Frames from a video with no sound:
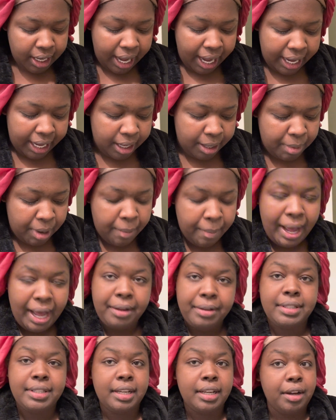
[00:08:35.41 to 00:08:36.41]
I am
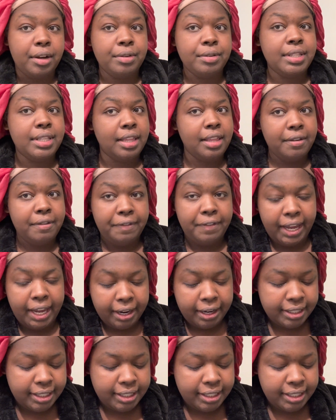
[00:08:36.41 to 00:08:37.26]
about to go to the fair